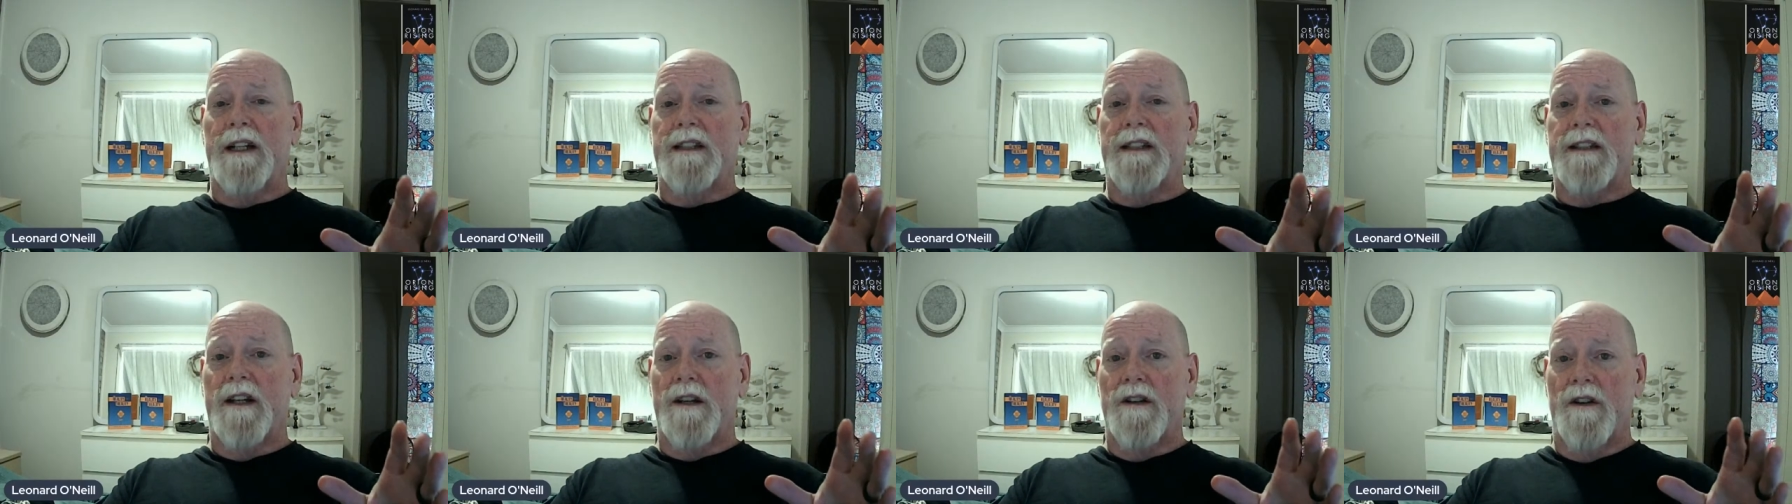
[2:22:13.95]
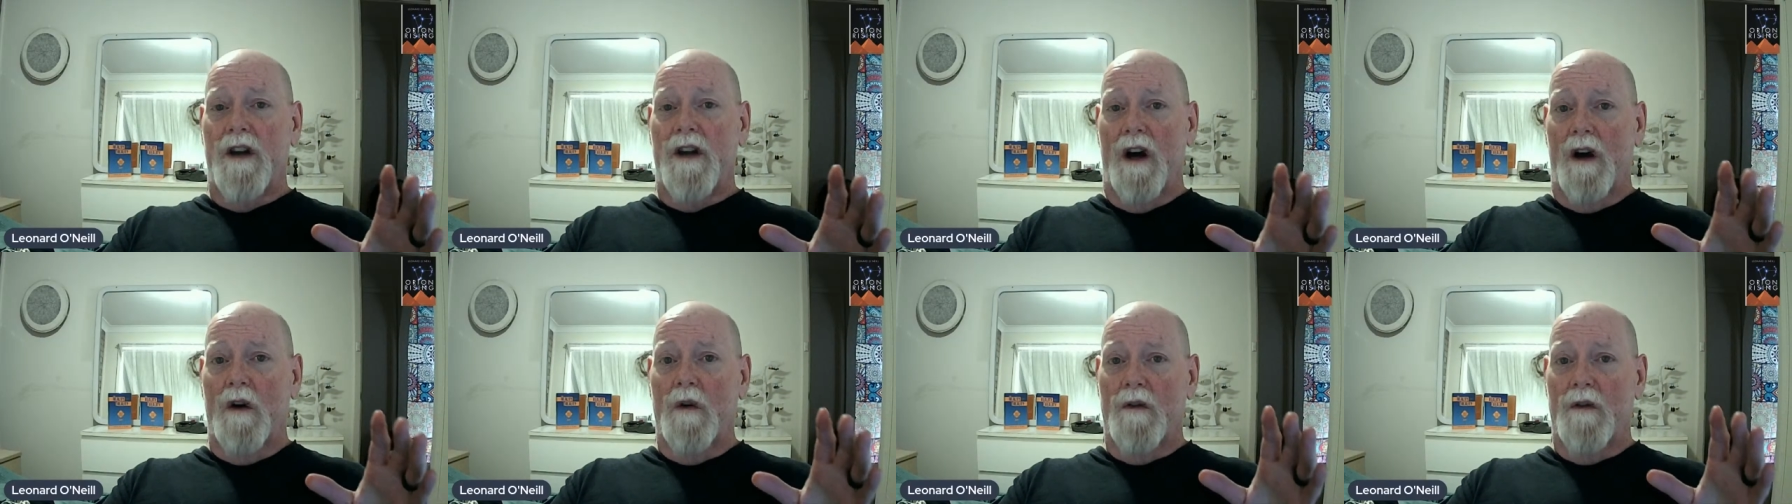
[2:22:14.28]
to
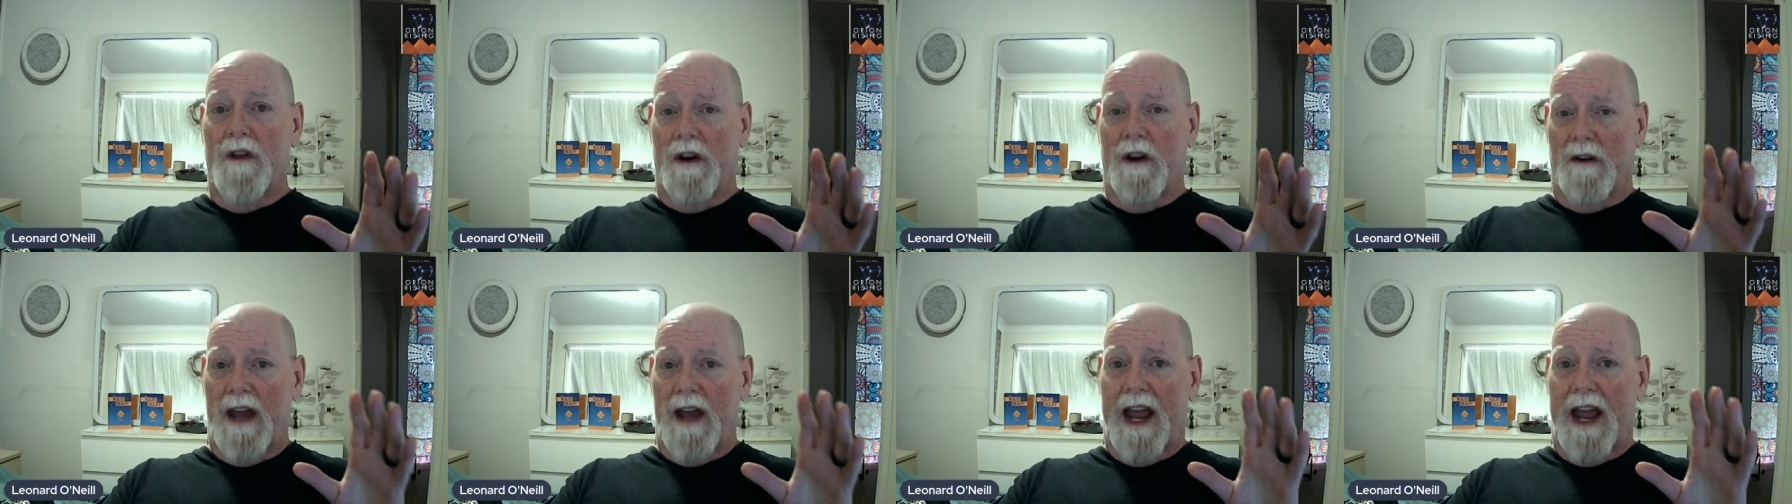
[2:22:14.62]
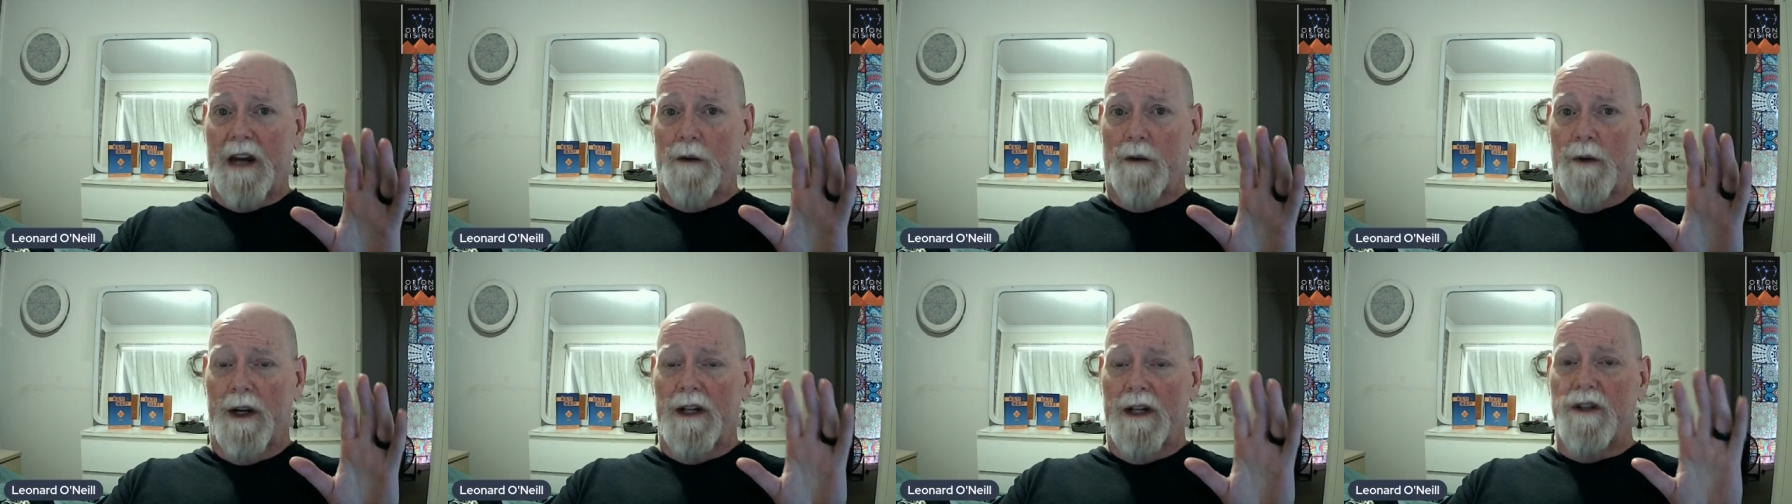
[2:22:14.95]
know their
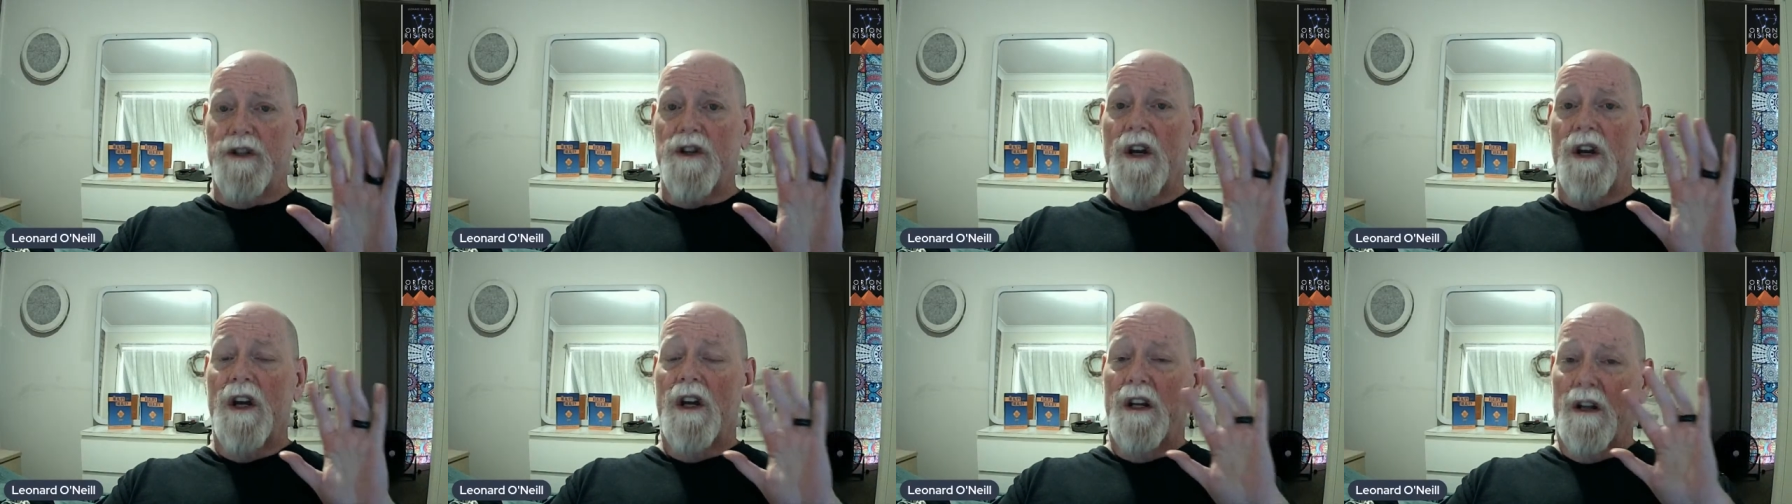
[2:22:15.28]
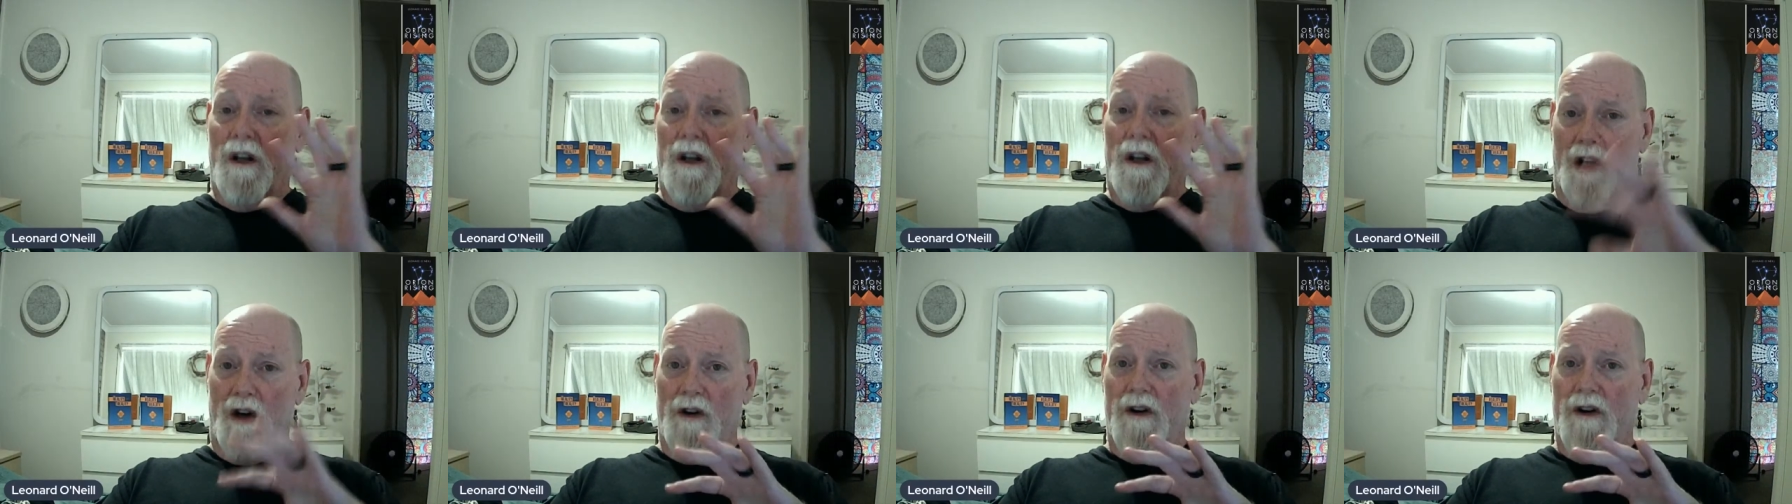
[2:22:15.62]
language,
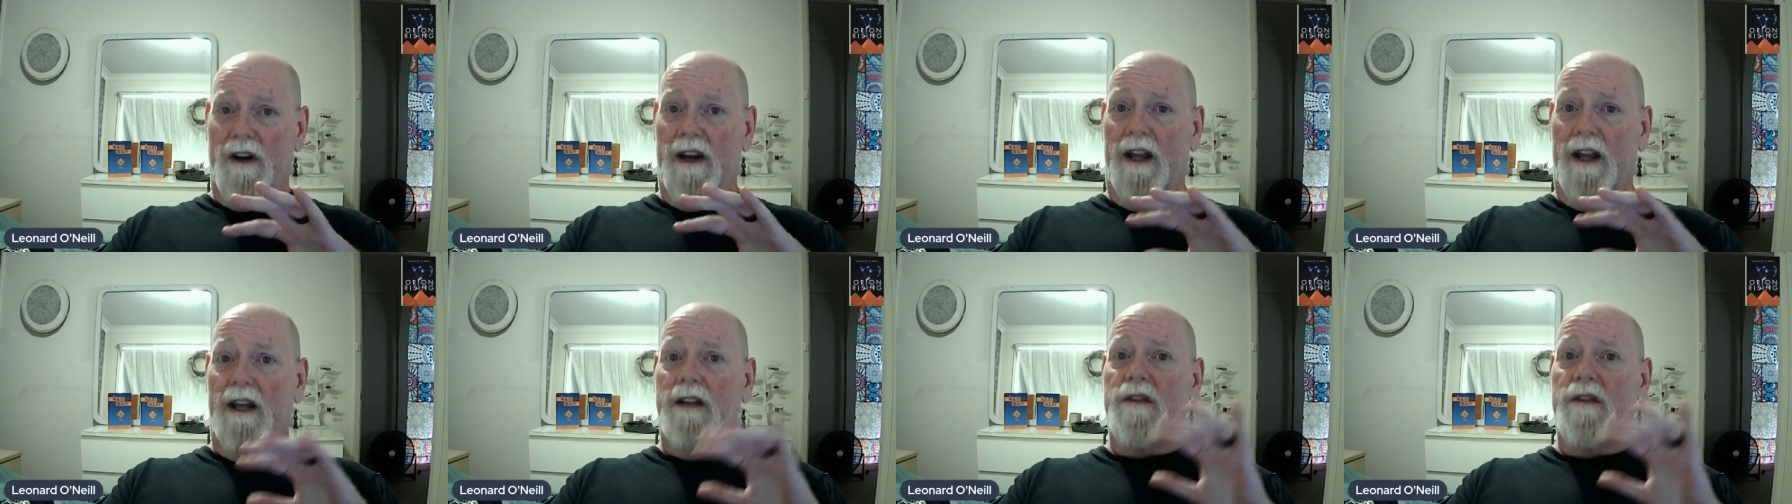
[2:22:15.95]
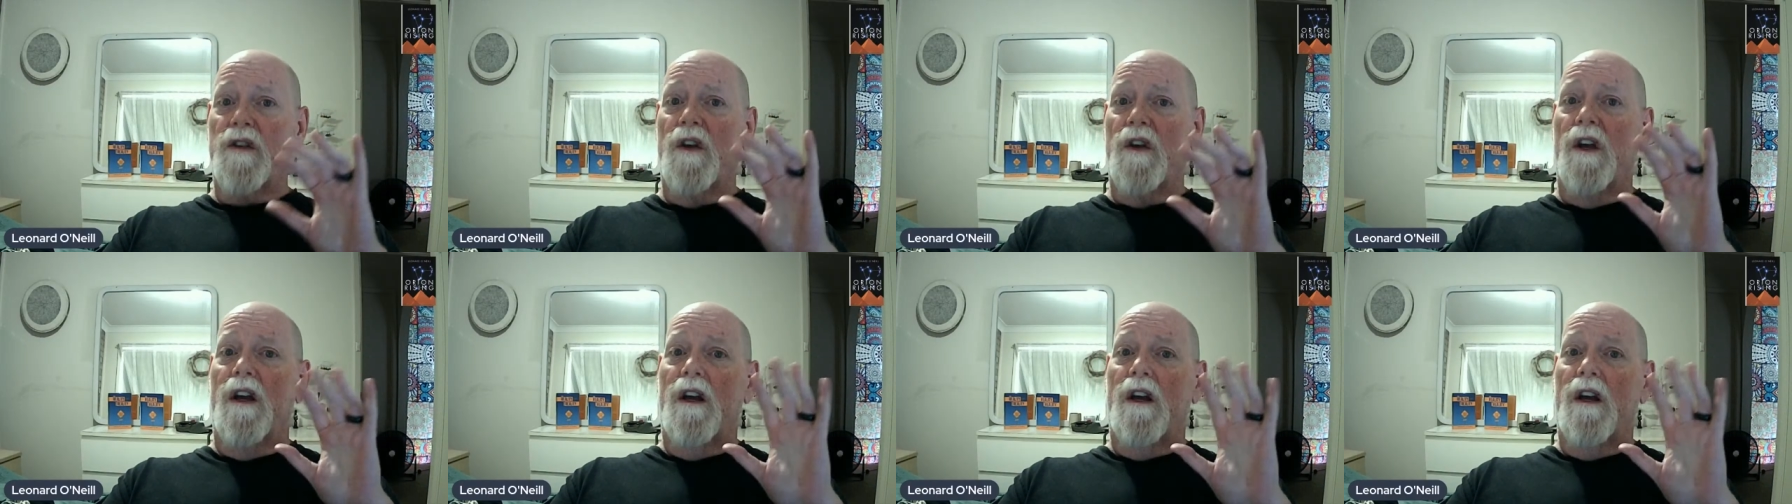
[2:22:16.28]
learn it,